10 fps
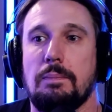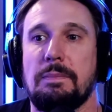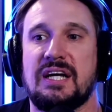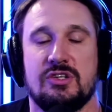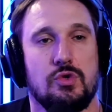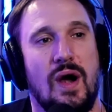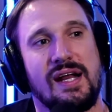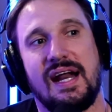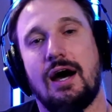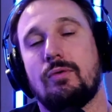Because right
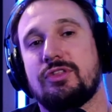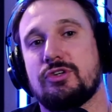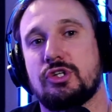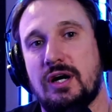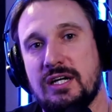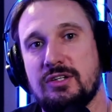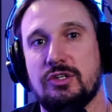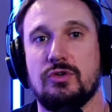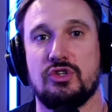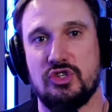now what they're trying to
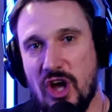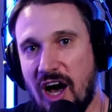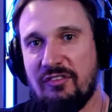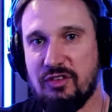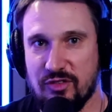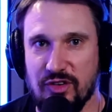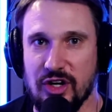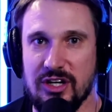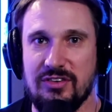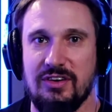do is soft
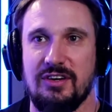foot